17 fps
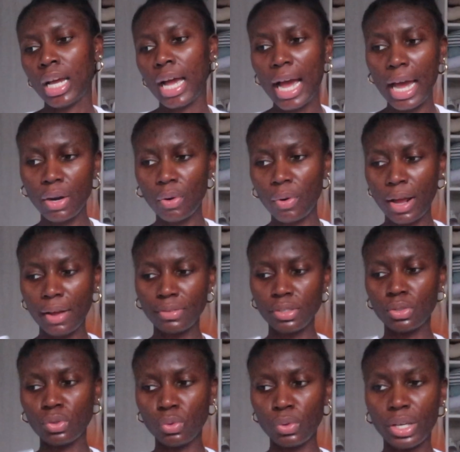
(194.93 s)
I don't have
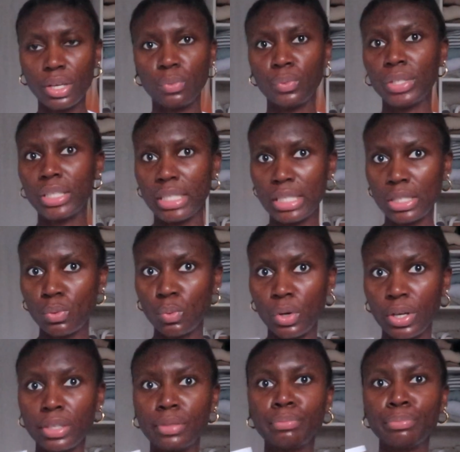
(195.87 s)
to do it with this
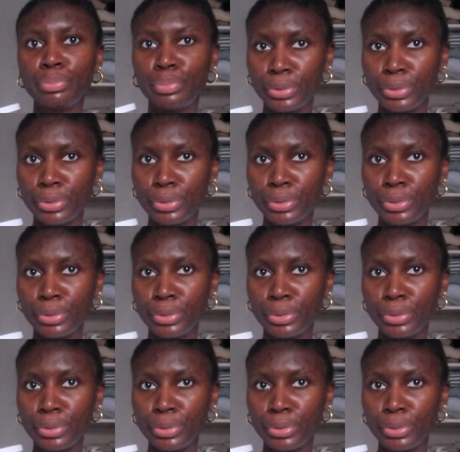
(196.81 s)
one.